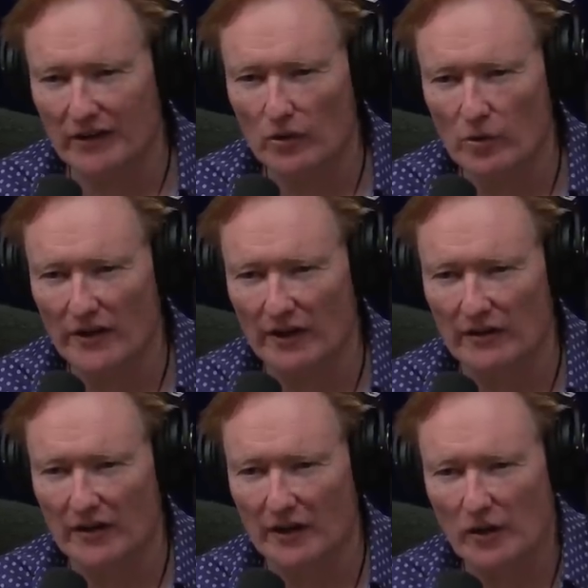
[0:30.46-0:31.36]
cool that you're
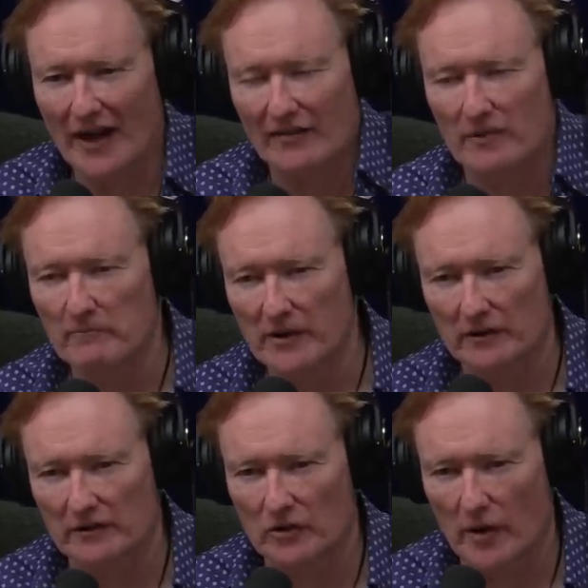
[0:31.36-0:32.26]
a nine. I have a
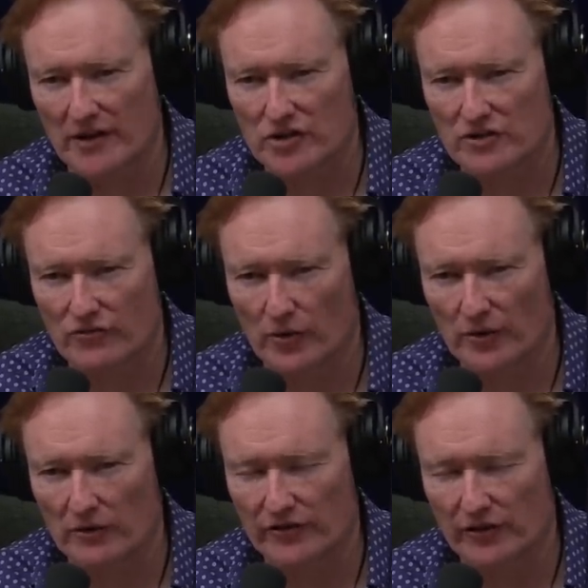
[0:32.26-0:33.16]
million questions for
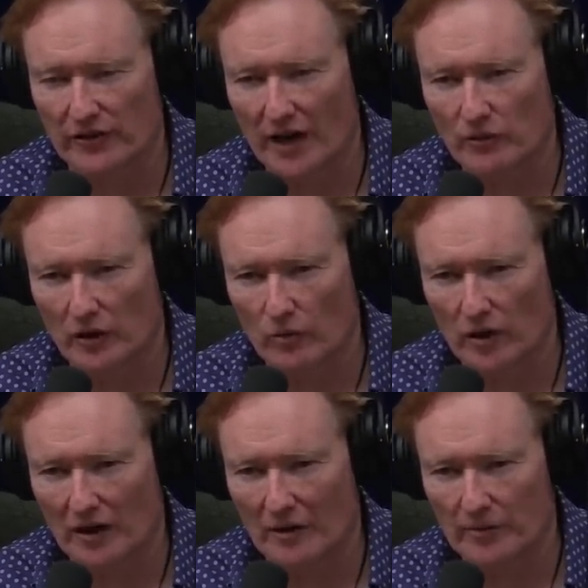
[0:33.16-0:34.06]
you if you're a nine one
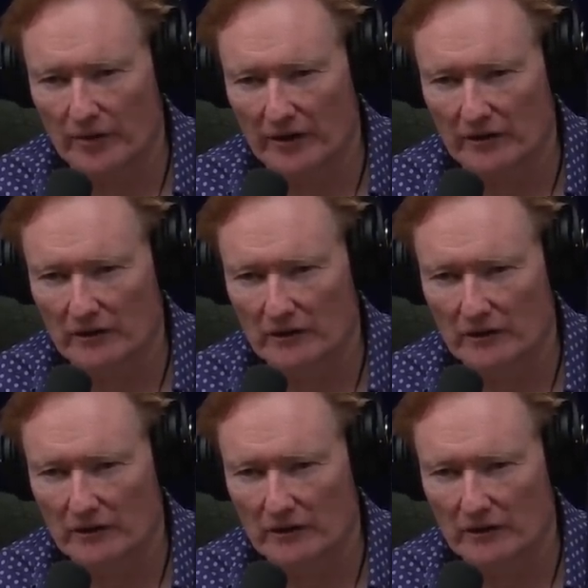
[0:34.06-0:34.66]
one operator.